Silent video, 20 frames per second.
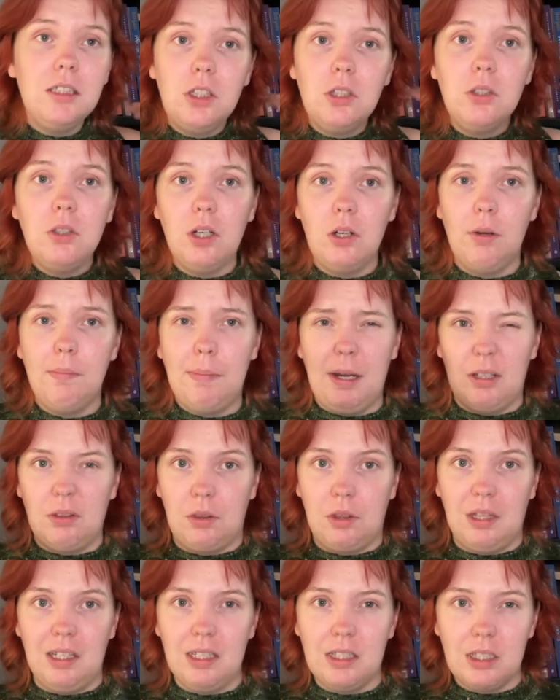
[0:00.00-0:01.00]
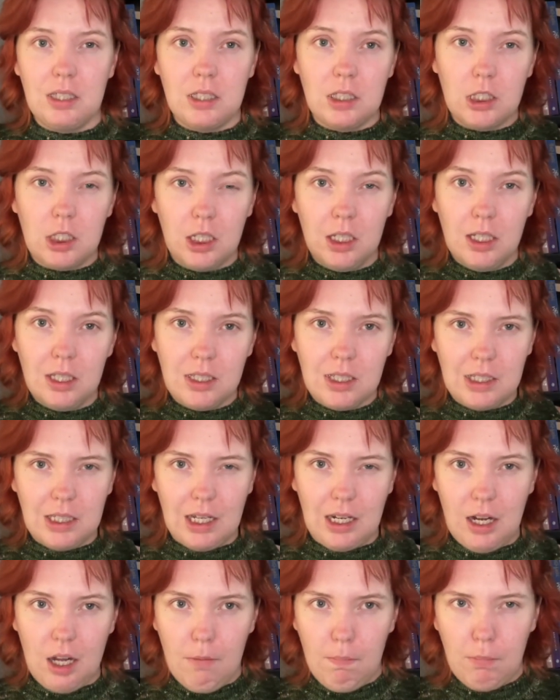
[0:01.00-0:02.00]
don't know about this
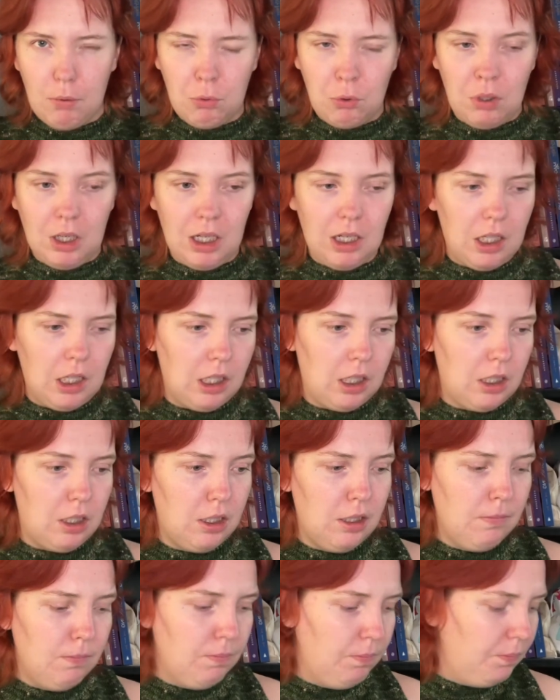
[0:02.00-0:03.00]
setup right here.